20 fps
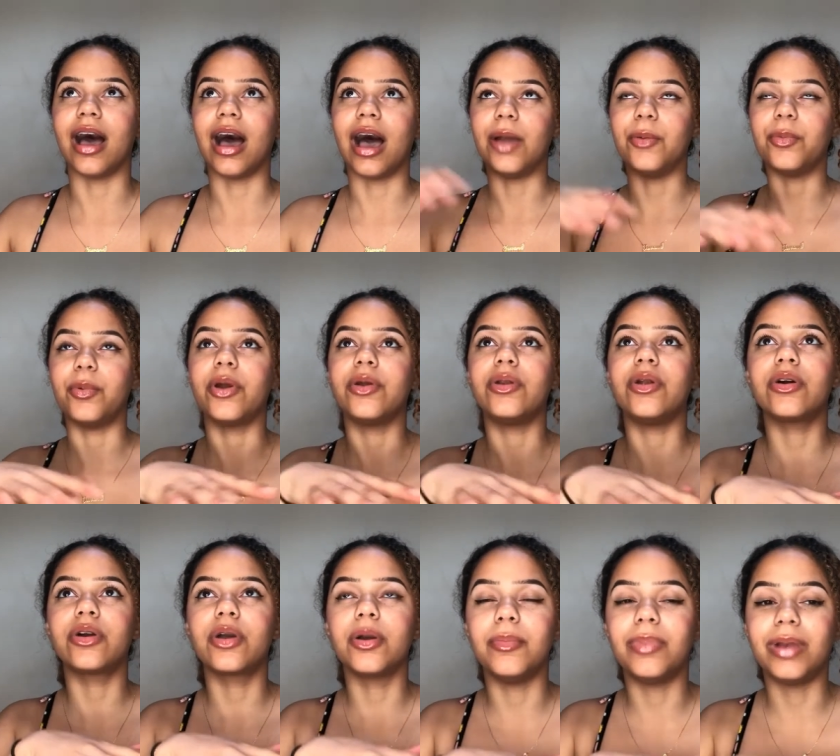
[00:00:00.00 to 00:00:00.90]
I
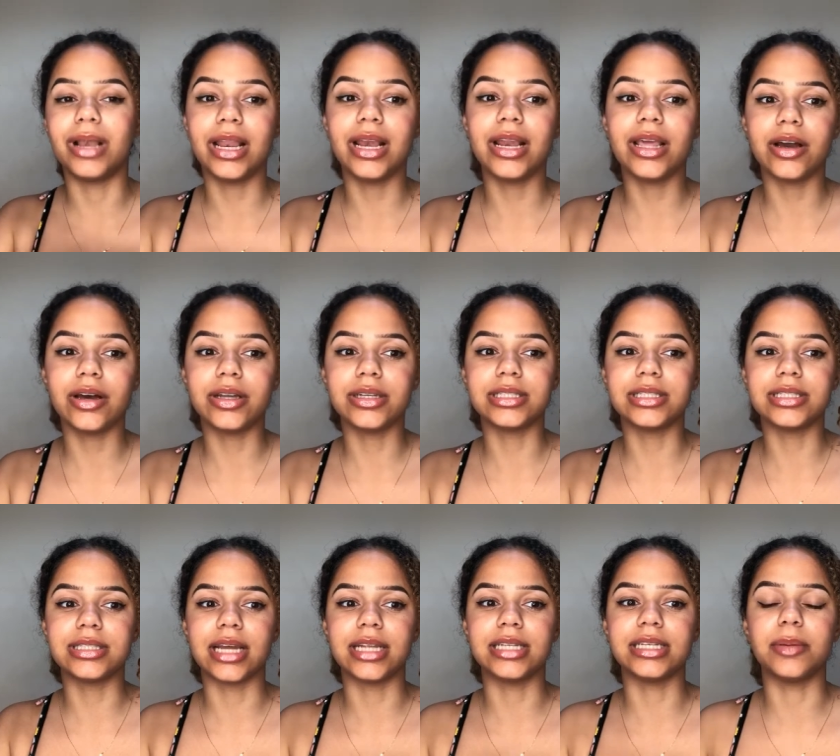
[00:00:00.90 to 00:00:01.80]
won't completely
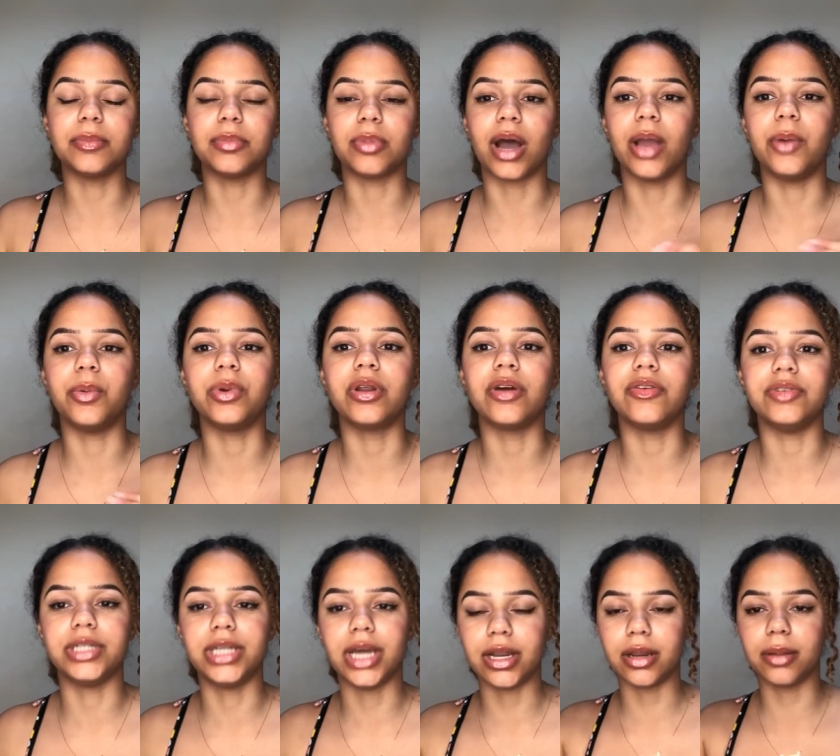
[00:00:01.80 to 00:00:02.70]
understand it, but I would
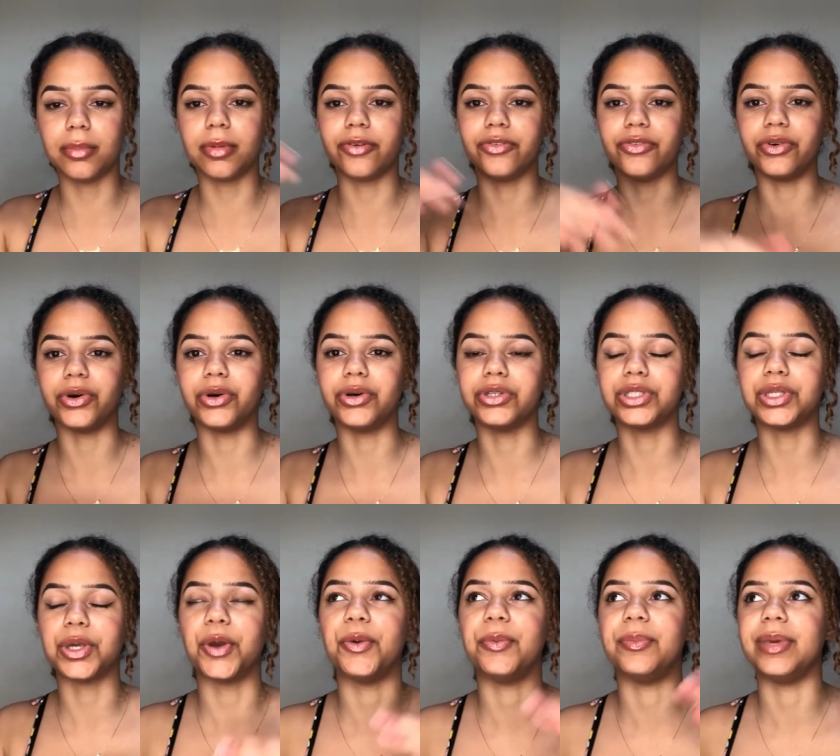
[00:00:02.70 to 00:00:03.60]
have done it before,
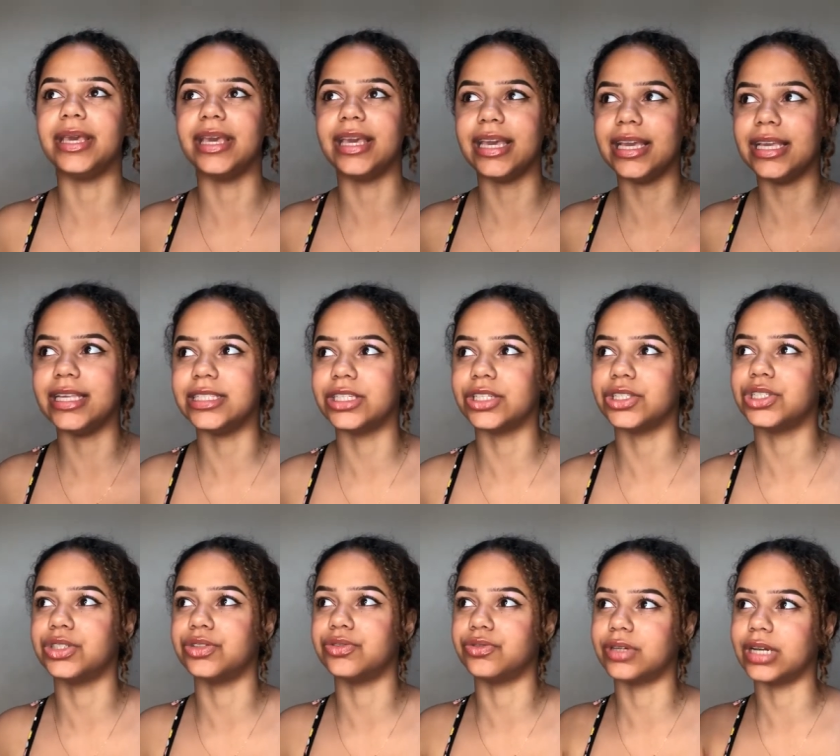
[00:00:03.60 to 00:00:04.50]
so it would be easier
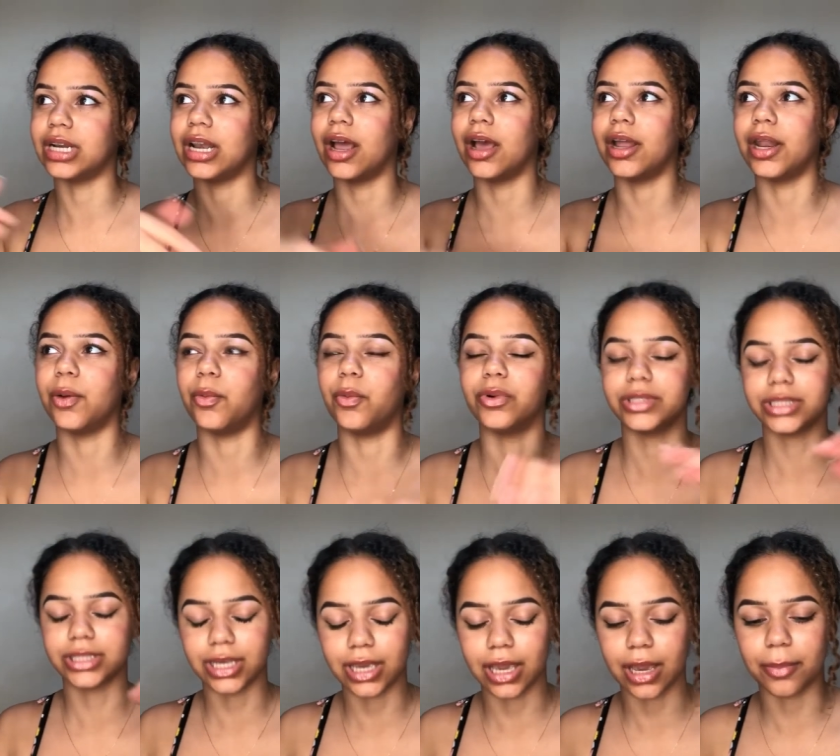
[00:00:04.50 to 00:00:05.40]
to relearn it
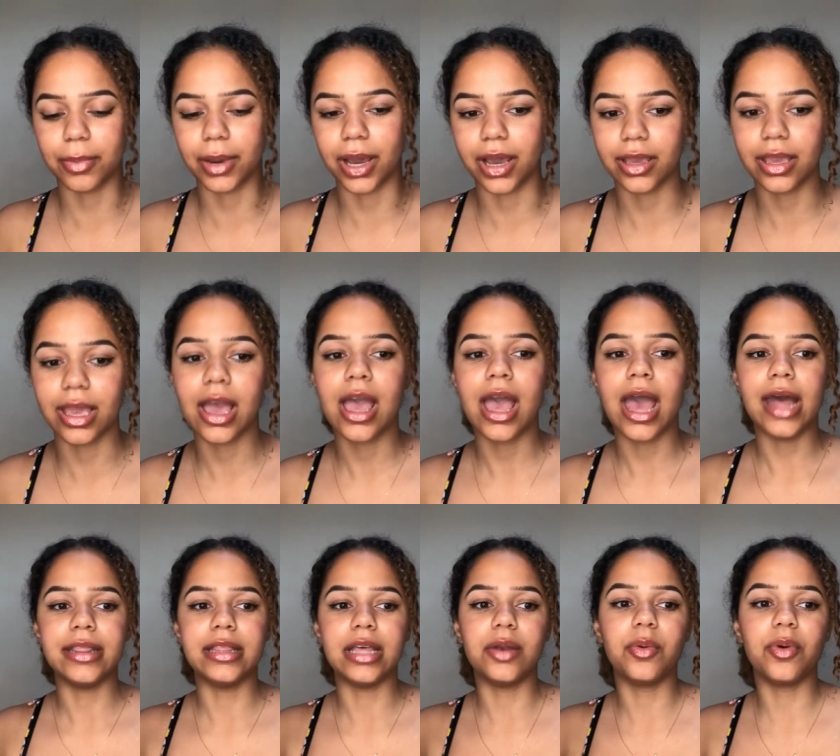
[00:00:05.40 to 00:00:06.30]
once I get back.
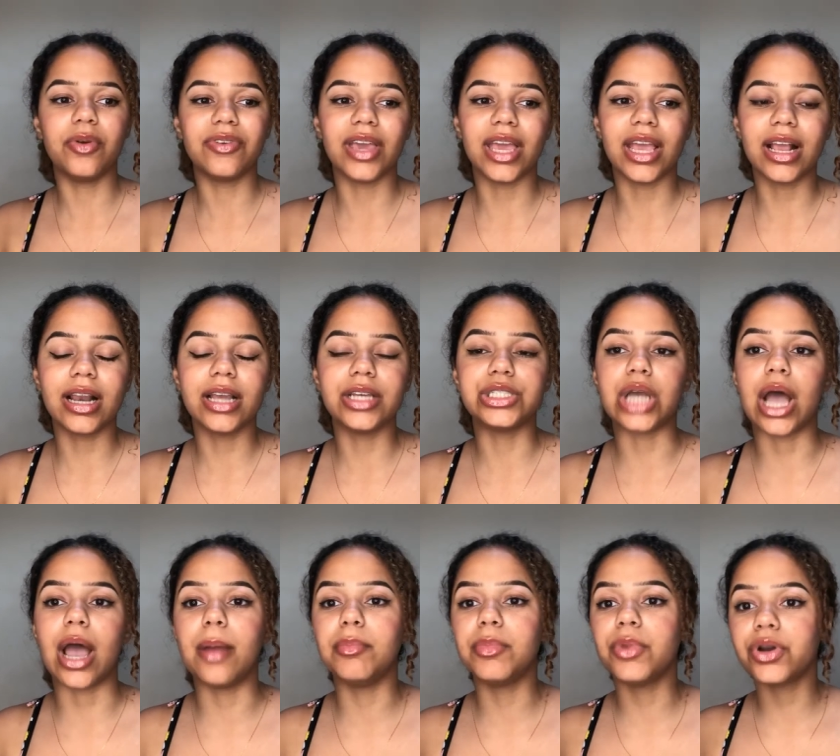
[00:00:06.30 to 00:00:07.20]
Then with English,
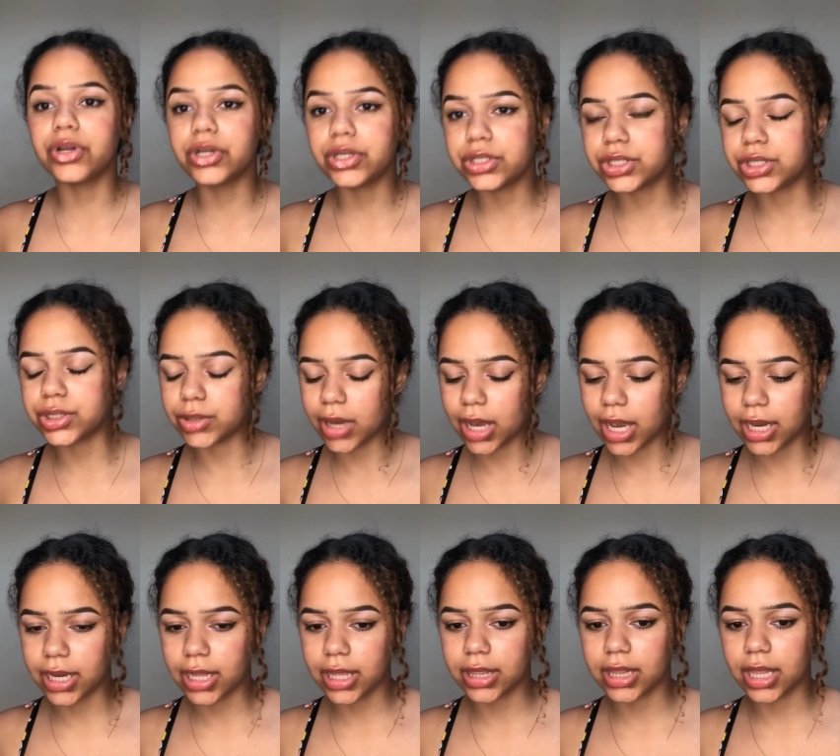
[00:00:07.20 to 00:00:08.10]
I'm not going to do
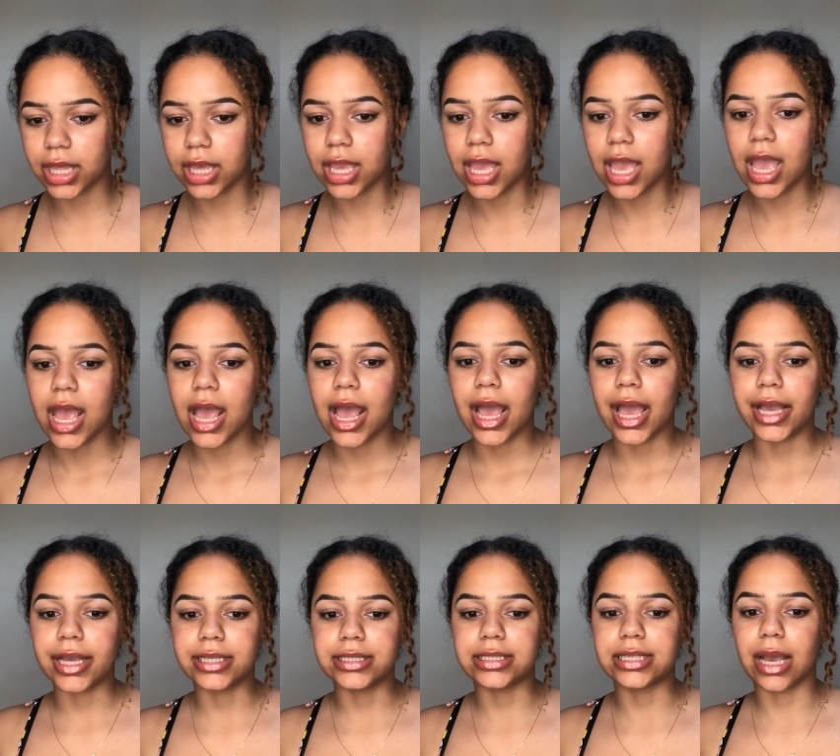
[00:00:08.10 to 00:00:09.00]
anything
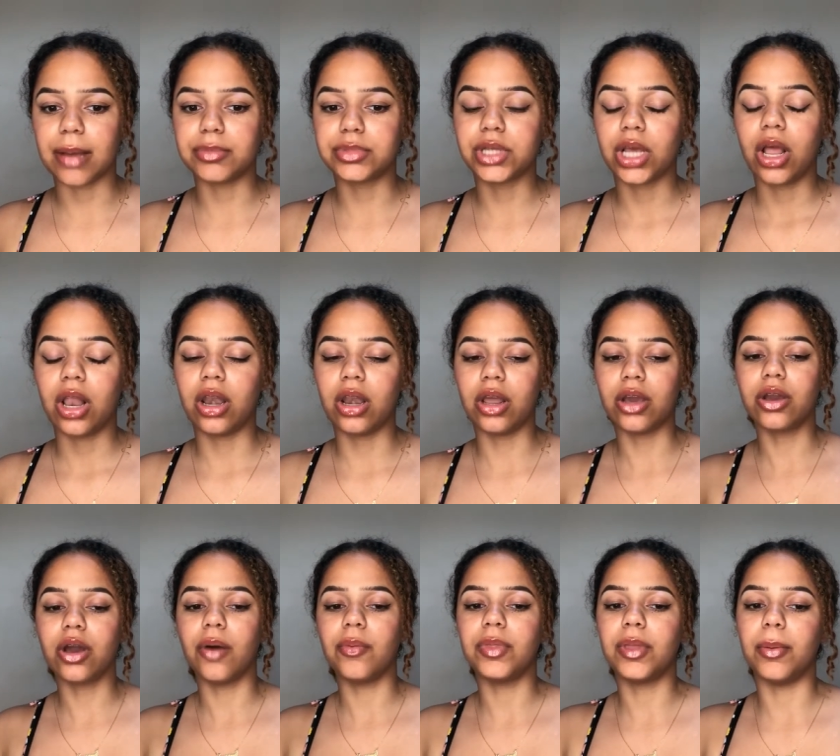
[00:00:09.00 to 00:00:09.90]
except
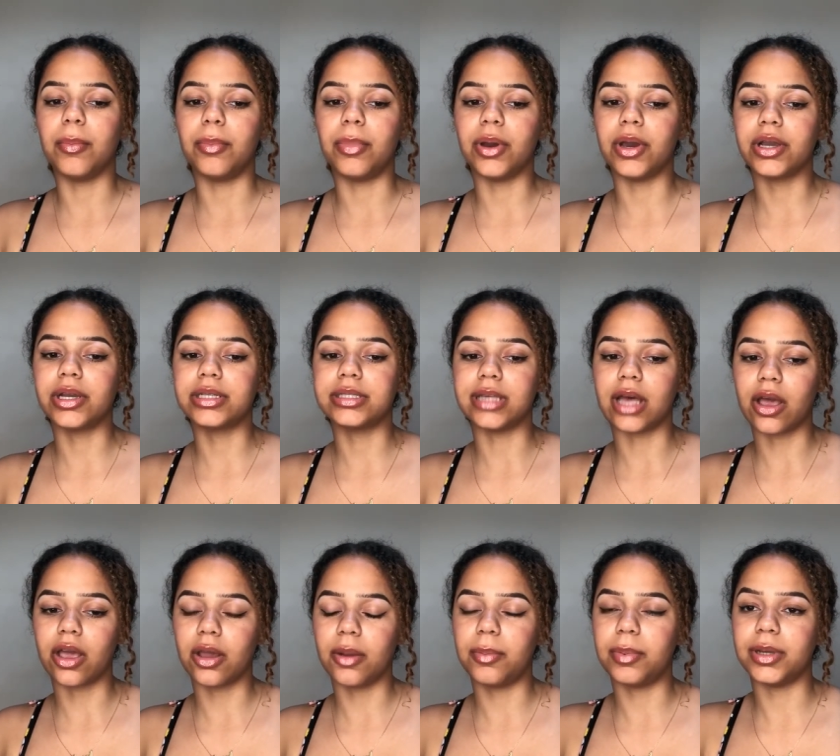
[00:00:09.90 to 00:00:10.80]
look up the books
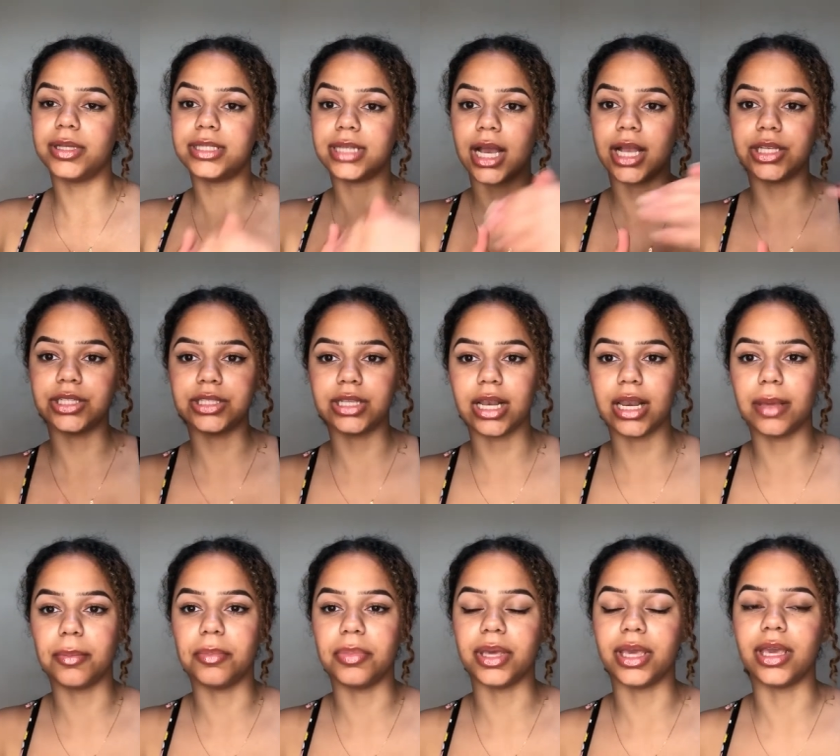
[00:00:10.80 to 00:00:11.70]
that could
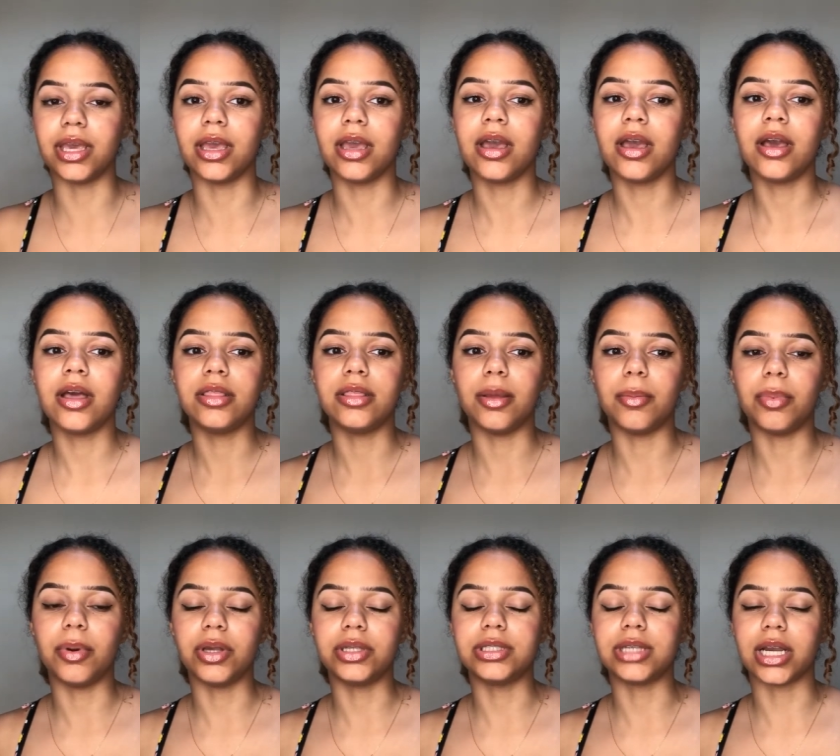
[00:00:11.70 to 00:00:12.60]
potentially be the
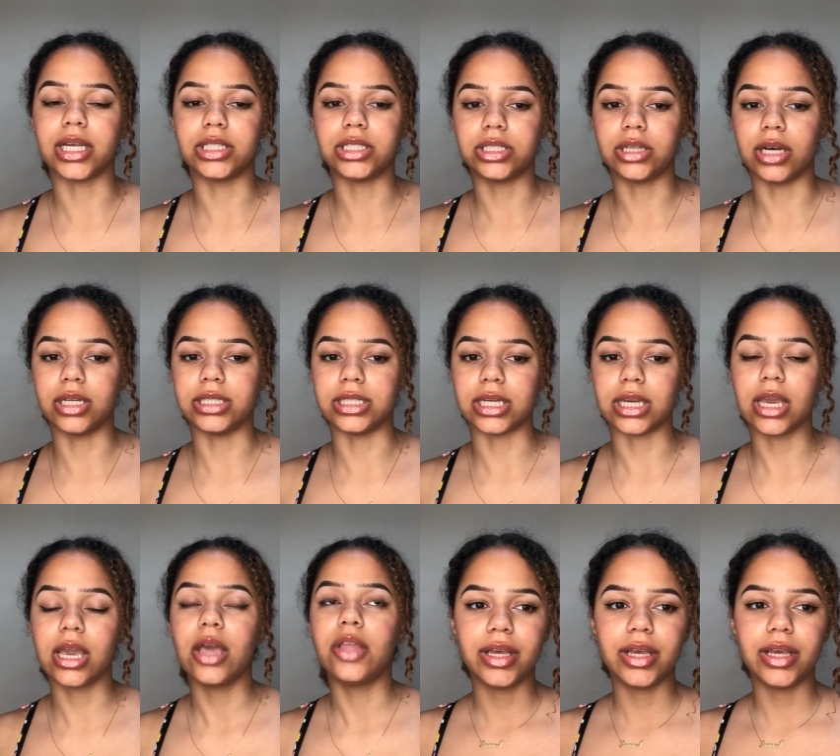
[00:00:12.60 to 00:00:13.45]
books I study,